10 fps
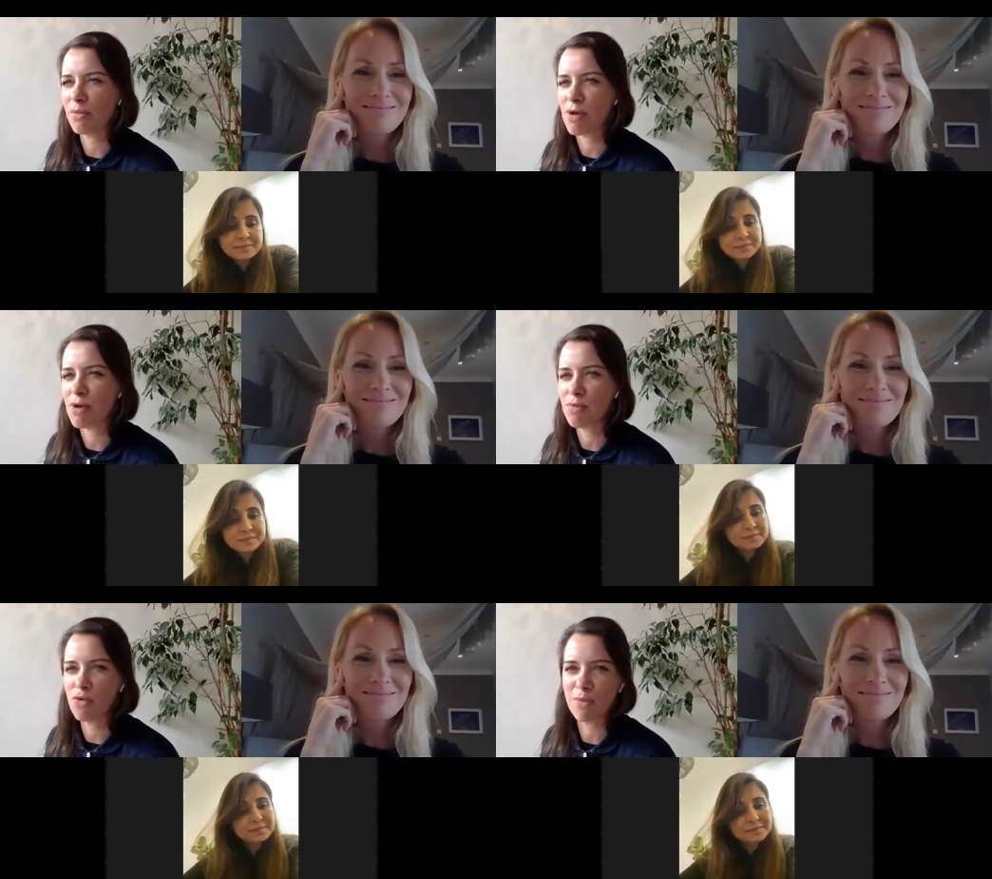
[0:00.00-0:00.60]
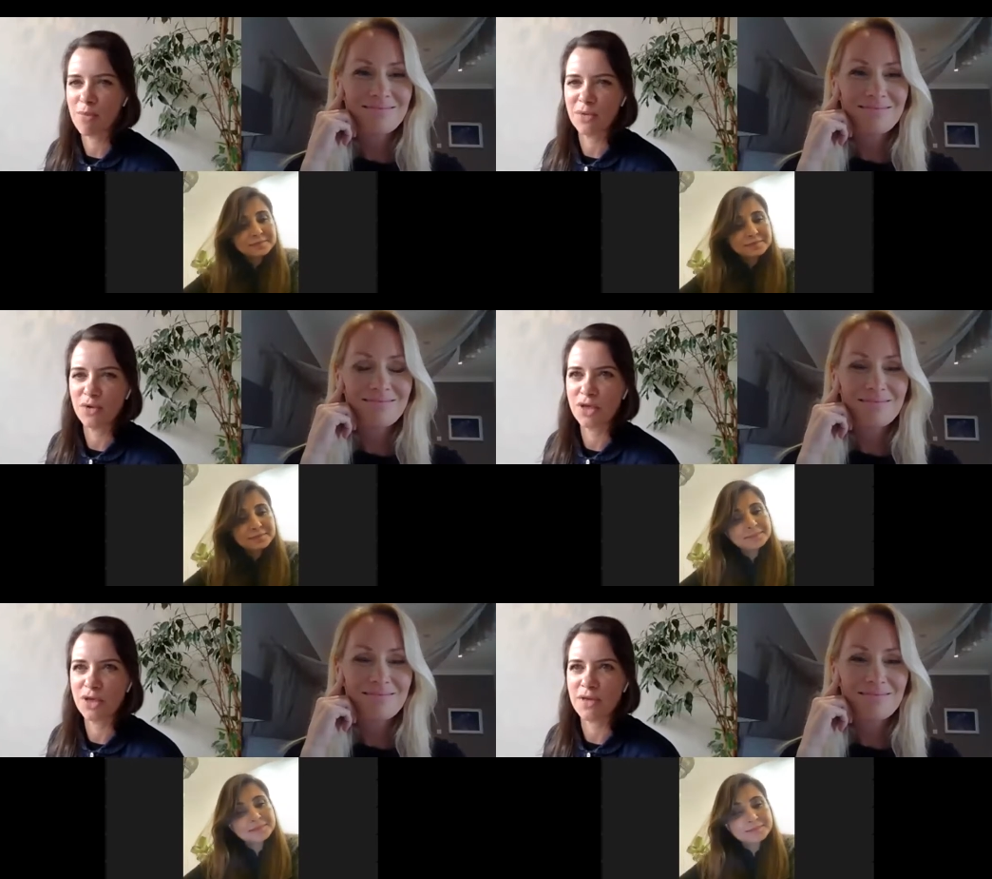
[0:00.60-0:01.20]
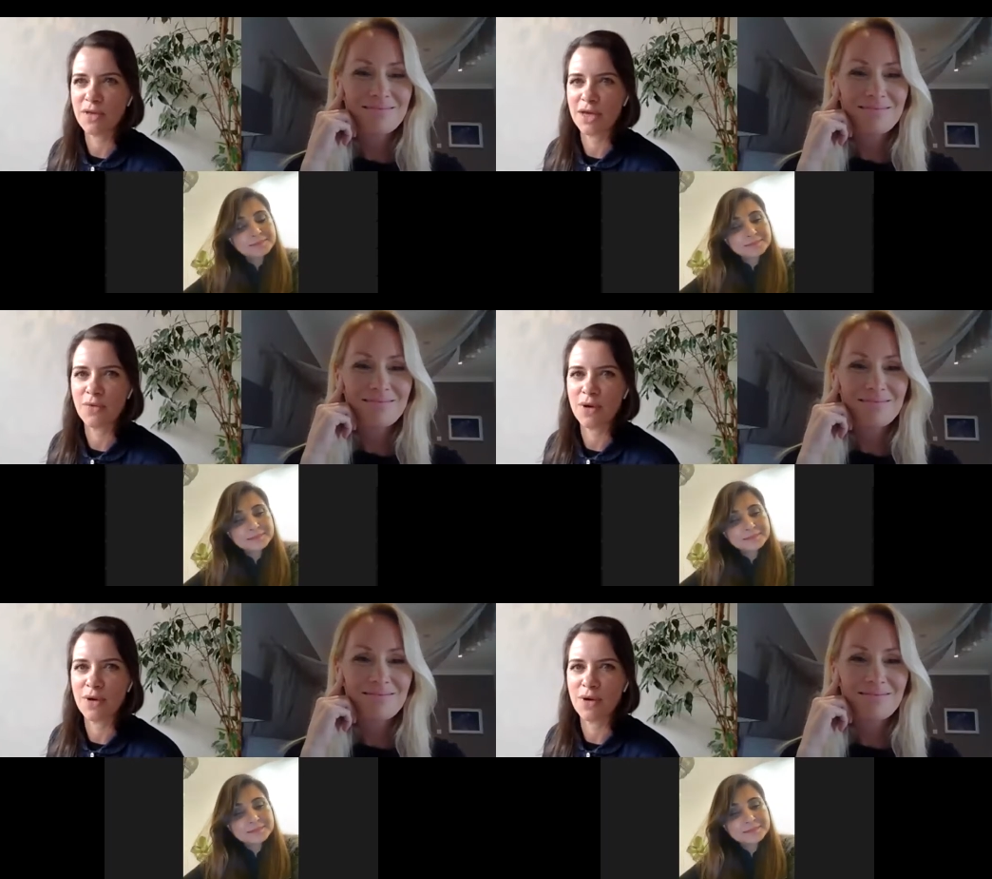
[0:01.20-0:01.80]
Speaker 1: more about what you think
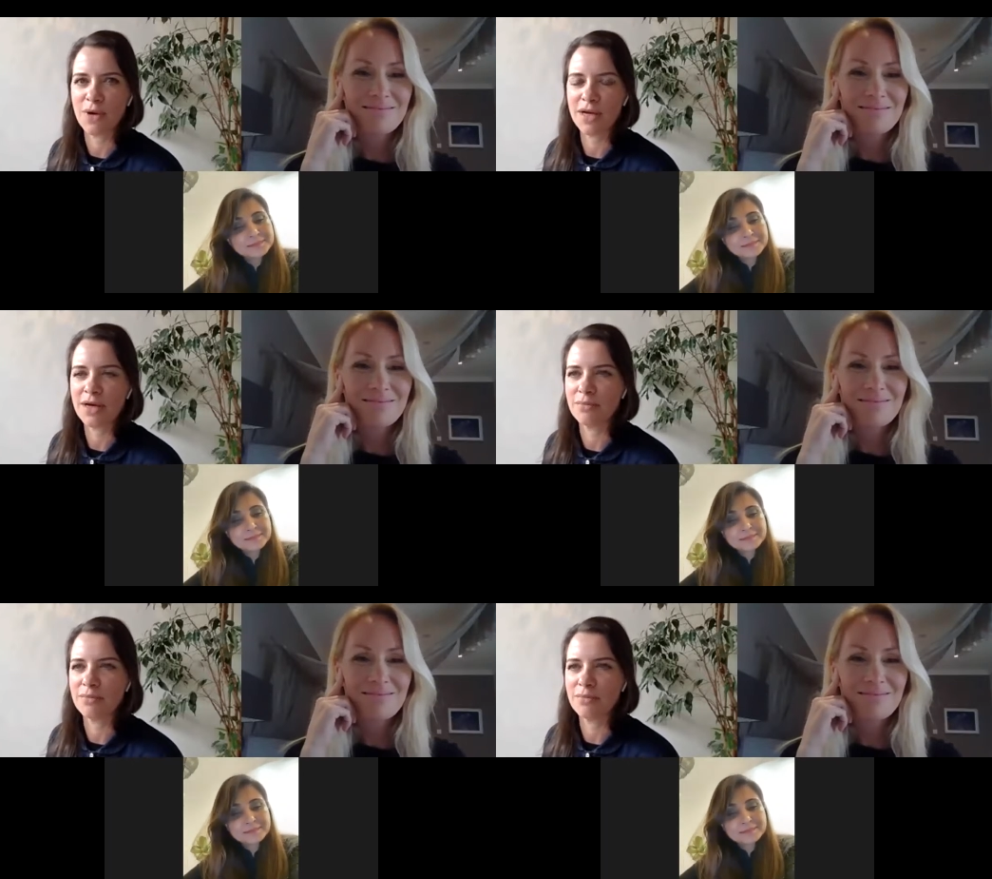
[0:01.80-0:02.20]
when it